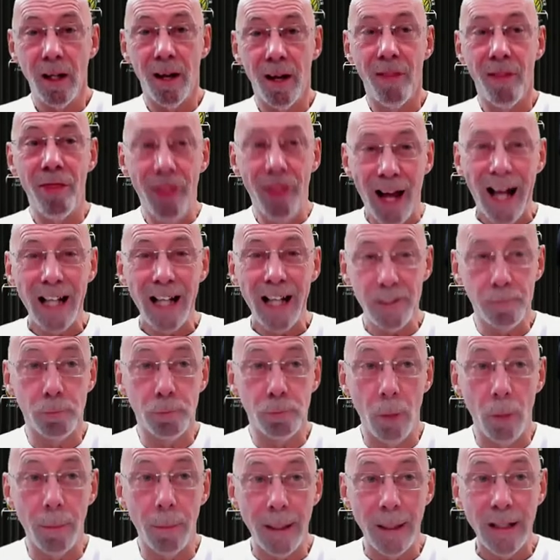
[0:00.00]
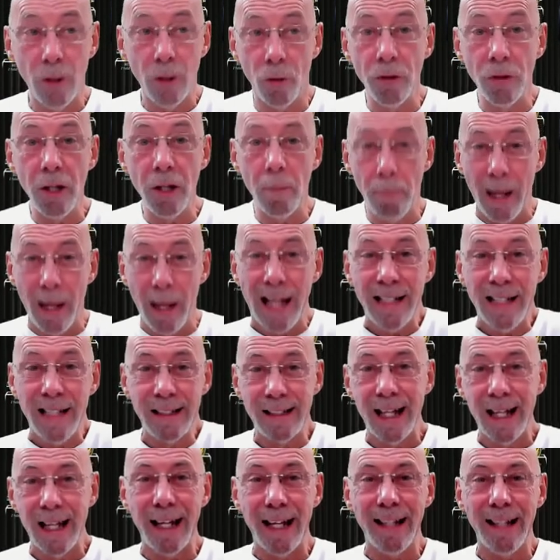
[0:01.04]
And that's probably on the
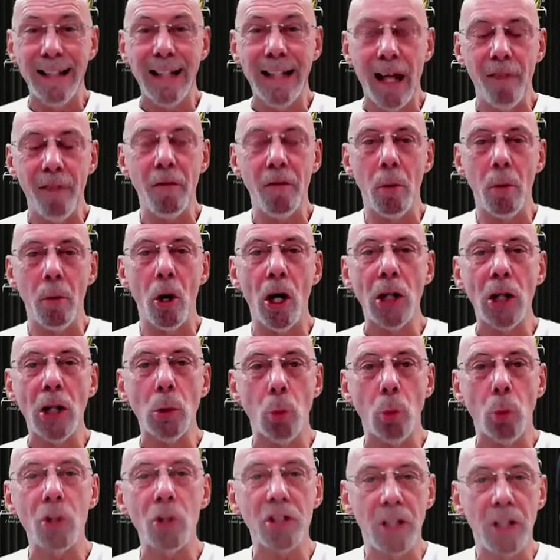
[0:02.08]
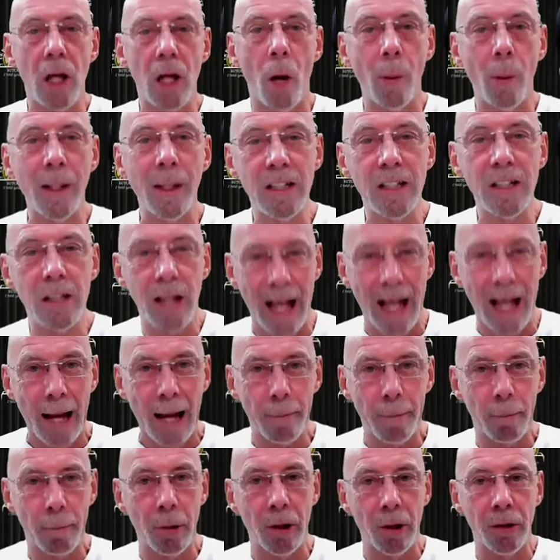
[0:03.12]
base layer. Never mind what's going to
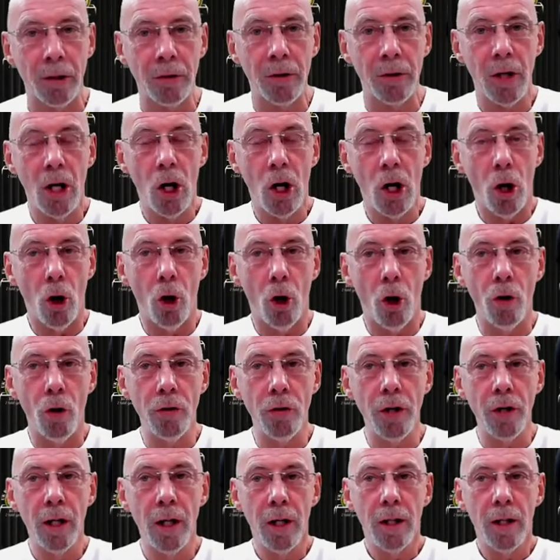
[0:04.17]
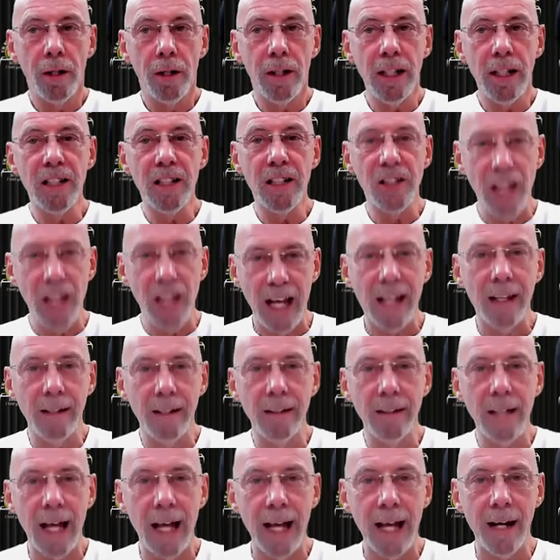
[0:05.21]
happen on the
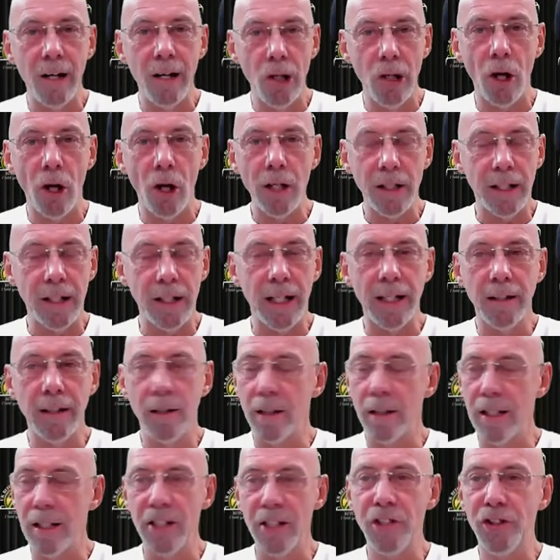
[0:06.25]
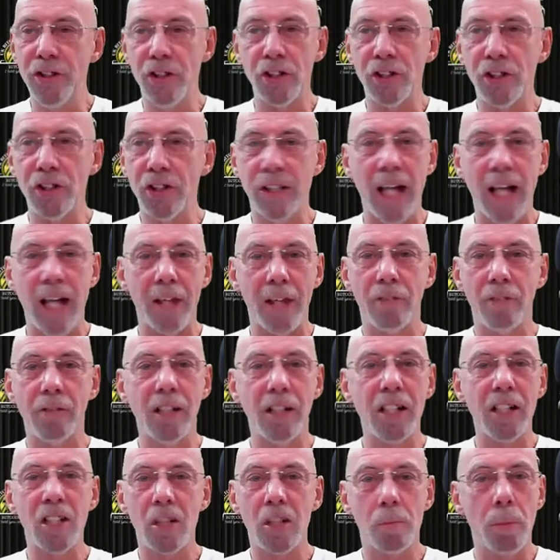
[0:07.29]
second layer, Lightning, that is just
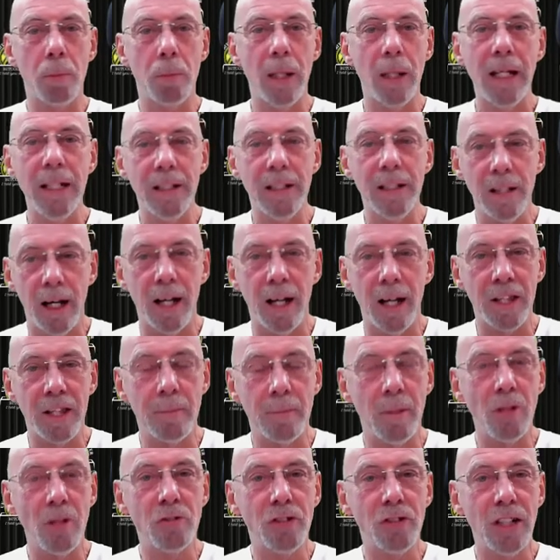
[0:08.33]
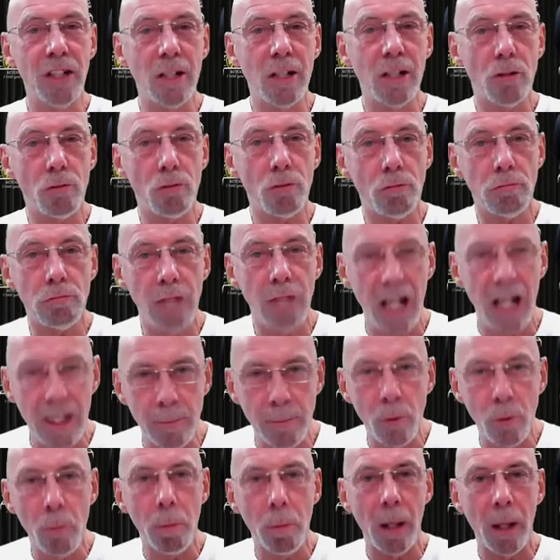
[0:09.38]
gathering speed at the most
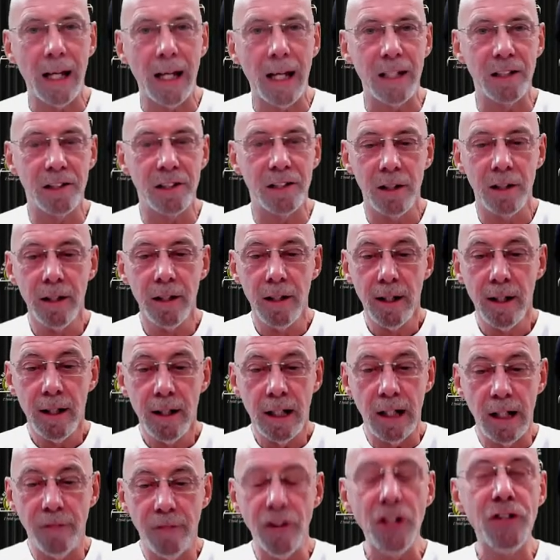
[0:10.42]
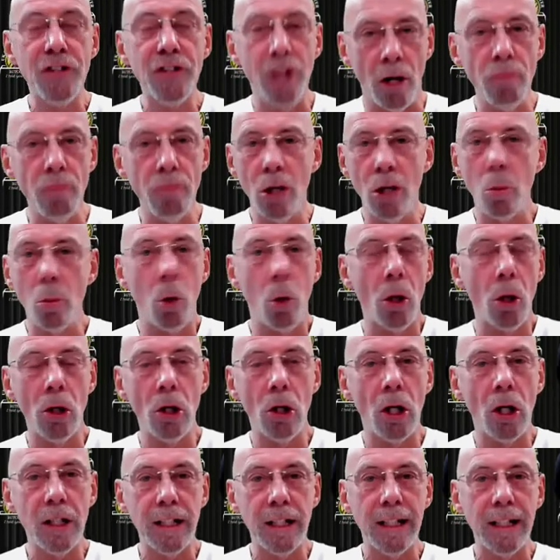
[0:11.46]
incredible pace. And if you don't know what
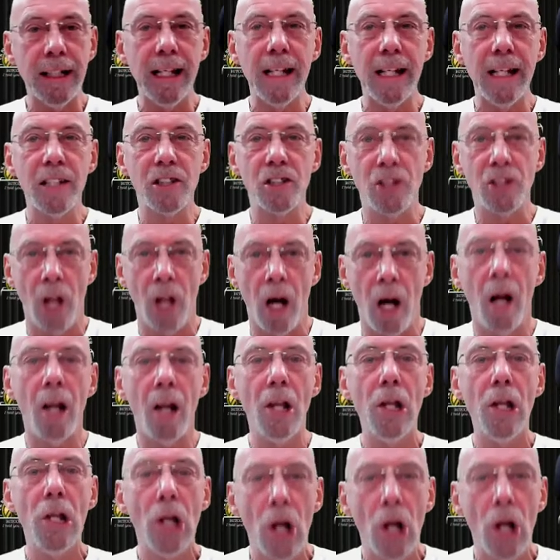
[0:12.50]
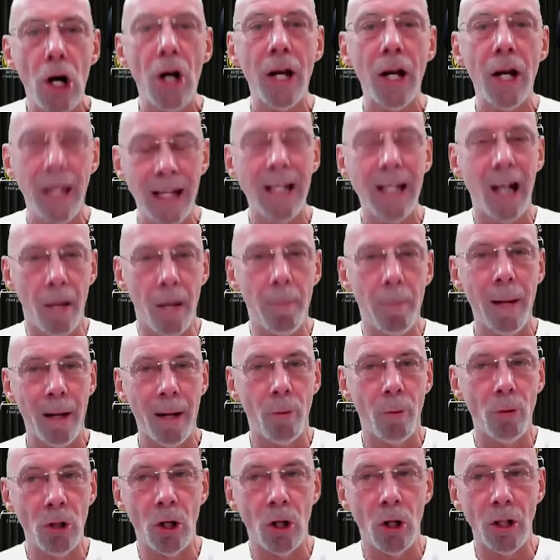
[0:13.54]
Lightning is, start learning
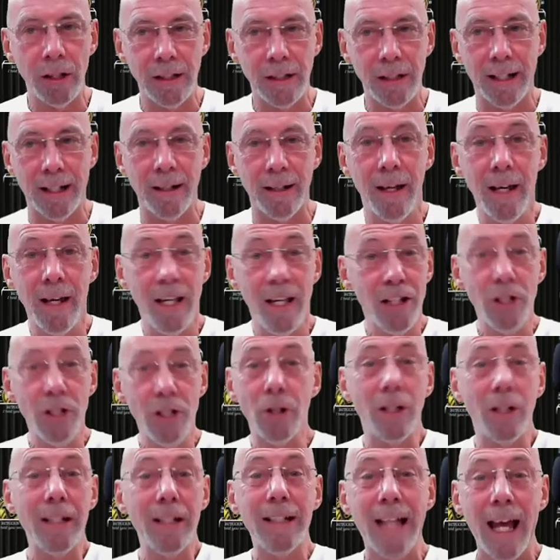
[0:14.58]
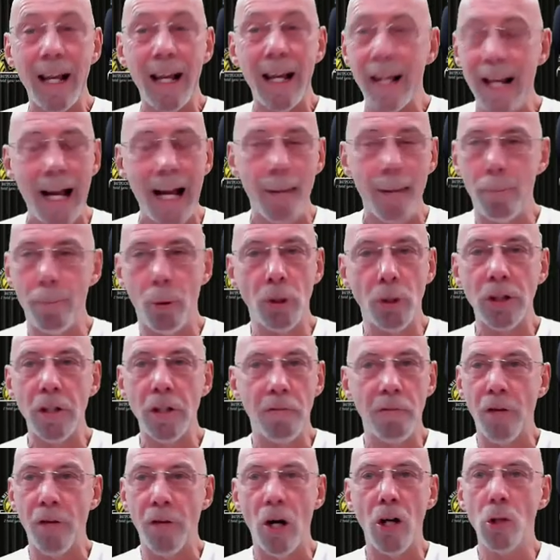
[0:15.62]
about Lightning. You can get an app on
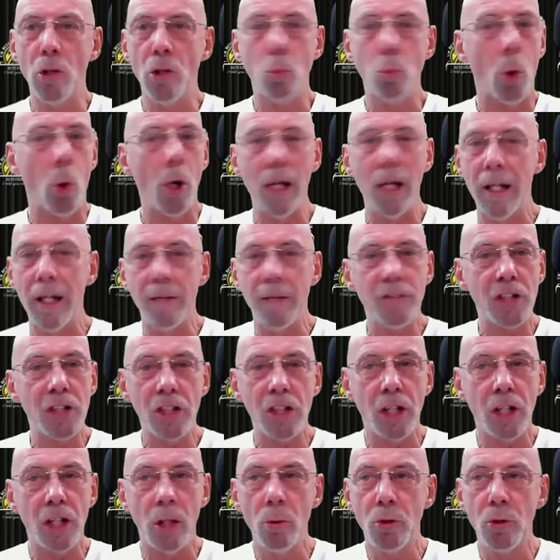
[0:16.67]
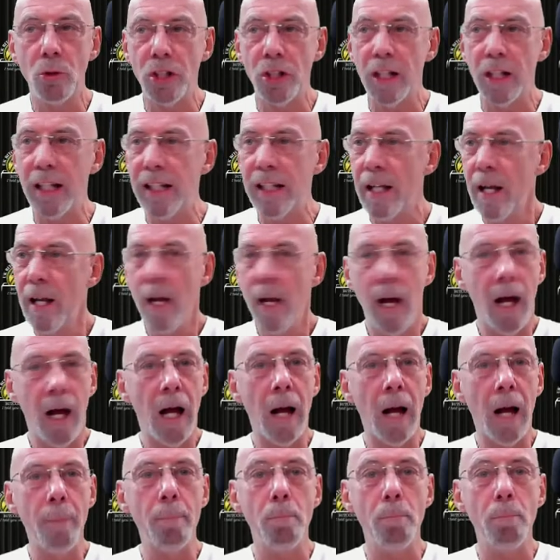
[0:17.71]
your phone, Wallet of Satoshi,
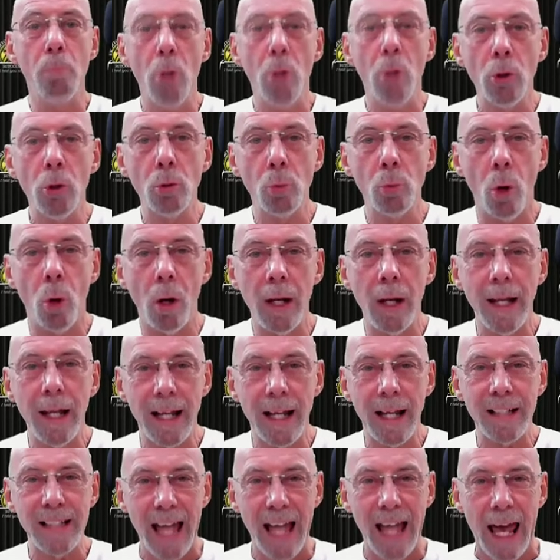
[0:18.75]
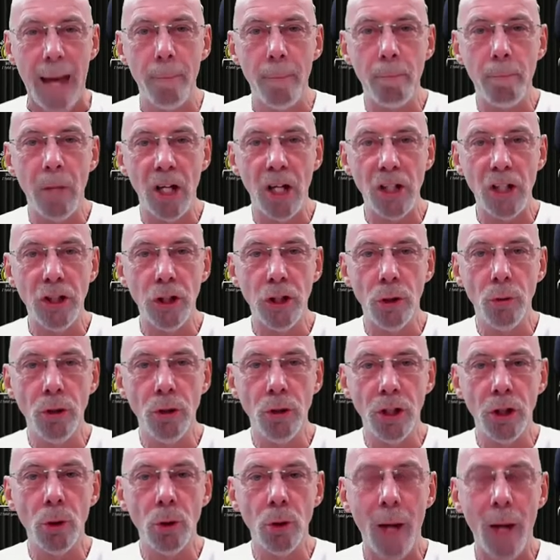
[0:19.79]
Moon Wallet, that's
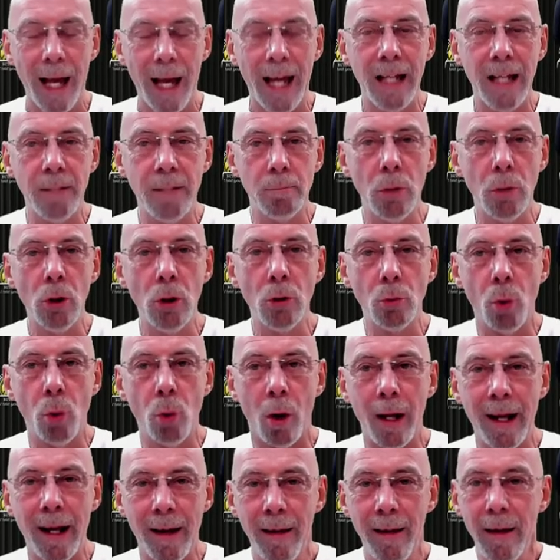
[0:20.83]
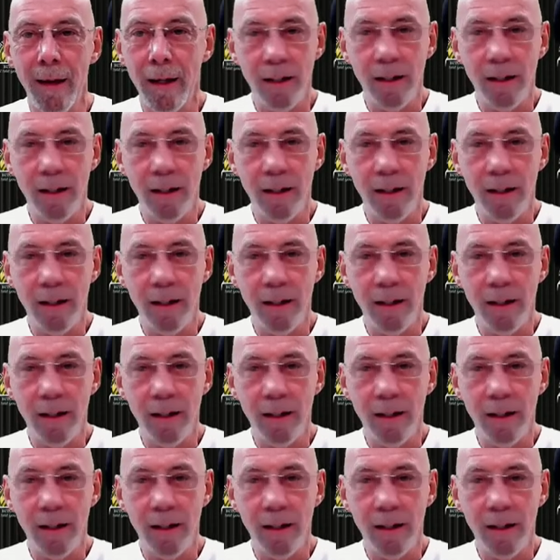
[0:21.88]
M-U-U-N, Moon Wallet.